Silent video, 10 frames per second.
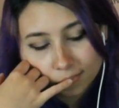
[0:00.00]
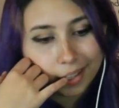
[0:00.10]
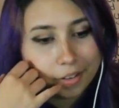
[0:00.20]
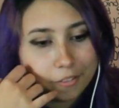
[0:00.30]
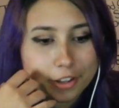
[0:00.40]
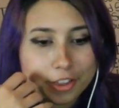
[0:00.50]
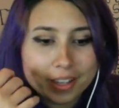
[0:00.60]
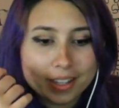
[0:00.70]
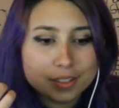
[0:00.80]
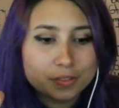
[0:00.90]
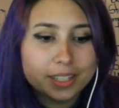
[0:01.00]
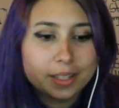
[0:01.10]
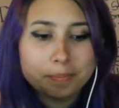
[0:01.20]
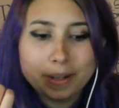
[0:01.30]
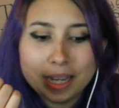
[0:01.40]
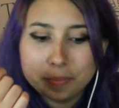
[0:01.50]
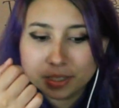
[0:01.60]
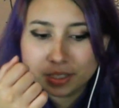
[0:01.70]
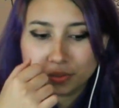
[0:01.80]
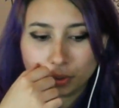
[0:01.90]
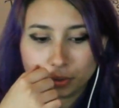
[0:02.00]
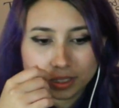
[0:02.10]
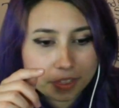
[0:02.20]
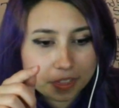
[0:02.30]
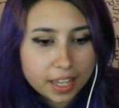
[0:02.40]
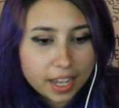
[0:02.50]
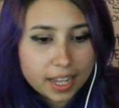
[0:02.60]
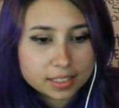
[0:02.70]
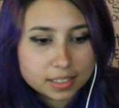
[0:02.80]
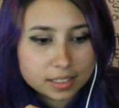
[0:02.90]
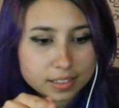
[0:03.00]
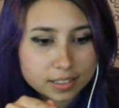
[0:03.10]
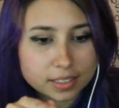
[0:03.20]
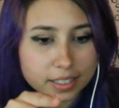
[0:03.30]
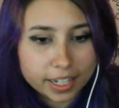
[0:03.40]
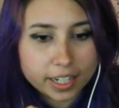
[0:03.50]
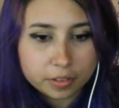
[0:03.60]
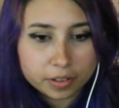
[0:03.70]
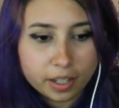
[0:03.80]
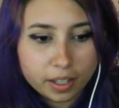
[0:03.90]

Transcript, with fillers: Everything is fucking Piper's fault. That's Sonara.